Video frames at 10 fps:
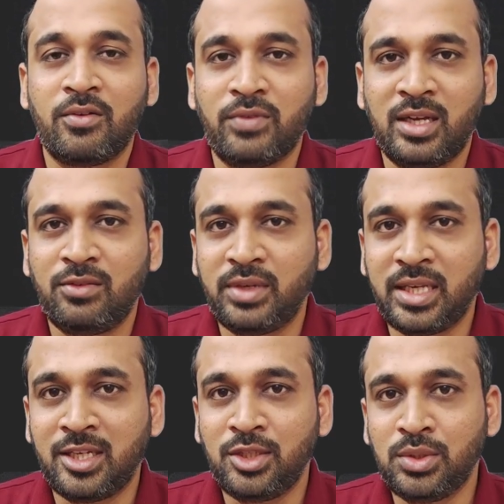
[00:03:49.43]
where we
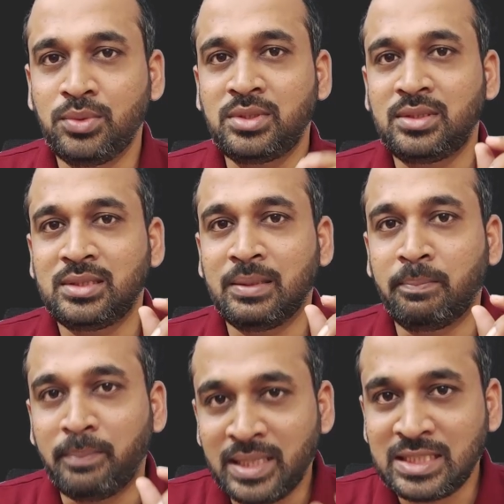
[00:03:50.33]
can use the
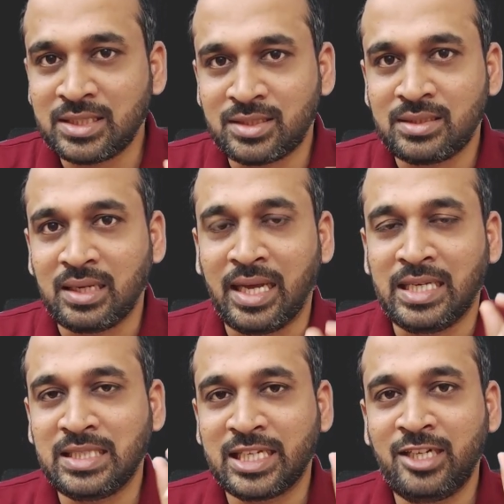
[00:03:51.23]
measure
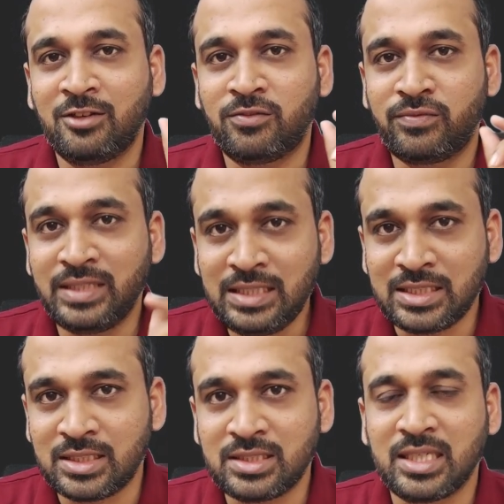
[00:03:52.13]
as a kind of filters,